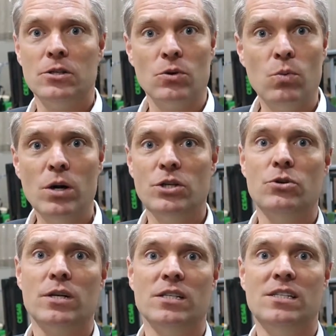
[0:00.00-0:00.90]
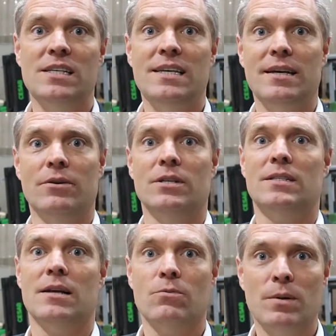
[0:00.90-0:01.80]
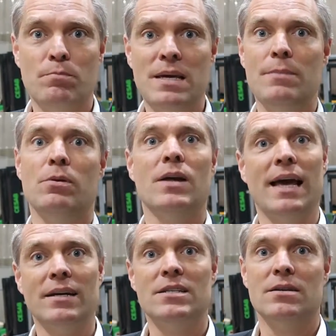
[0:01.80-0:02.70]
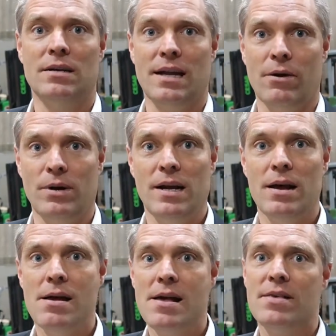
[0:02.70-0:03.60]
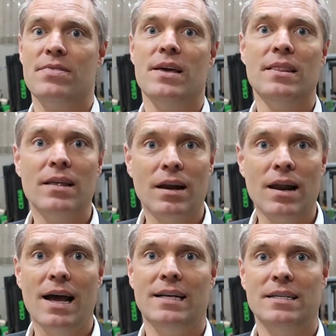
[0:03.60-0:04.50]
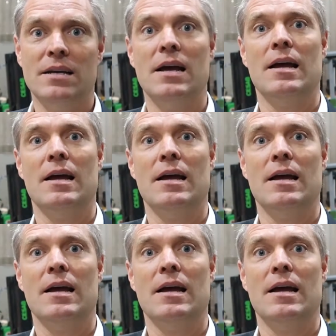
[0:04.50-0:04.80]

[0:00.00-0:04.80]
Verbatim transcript: So what you can see here is that when people enter an area, then the light